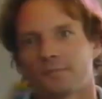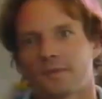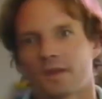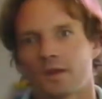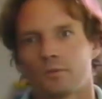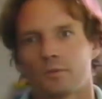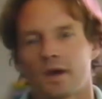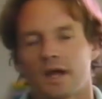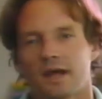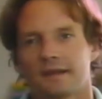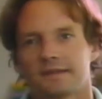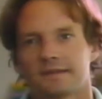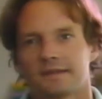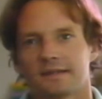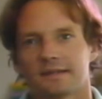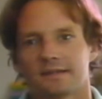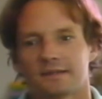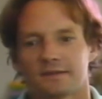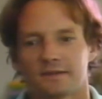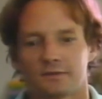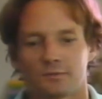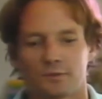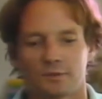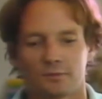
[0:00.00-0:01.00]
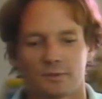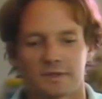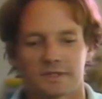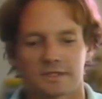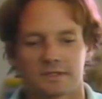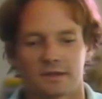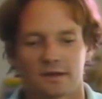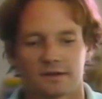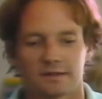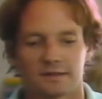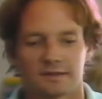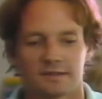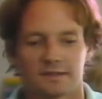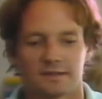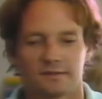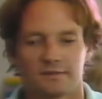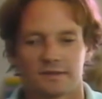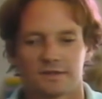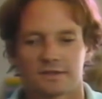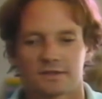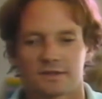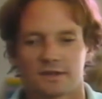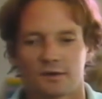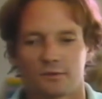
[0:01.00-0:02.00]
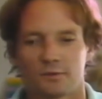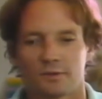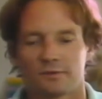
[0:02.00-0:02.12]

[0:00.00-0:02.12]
Well, I think that when we started the TV show,